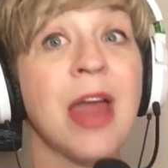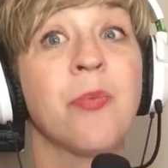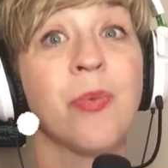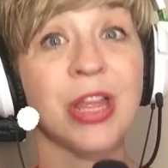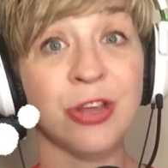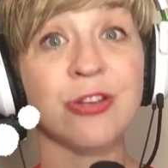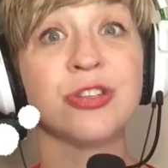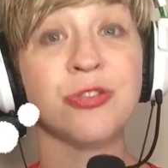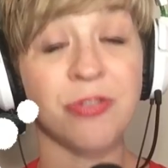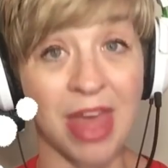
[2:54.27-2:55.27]
And when you
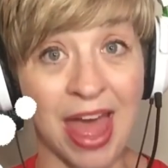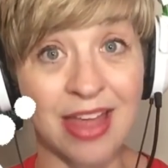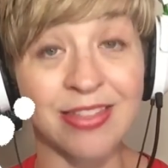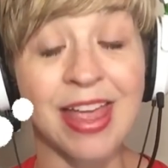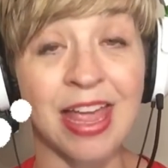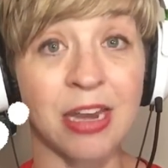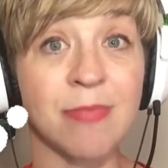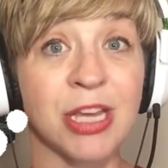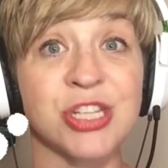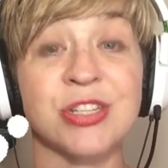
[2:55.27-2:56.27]
do that, the
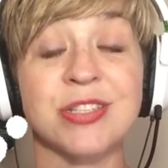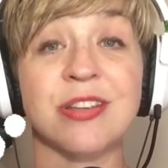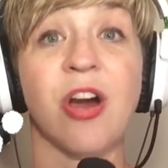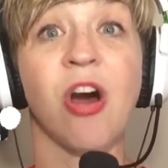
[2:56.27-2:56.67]
animations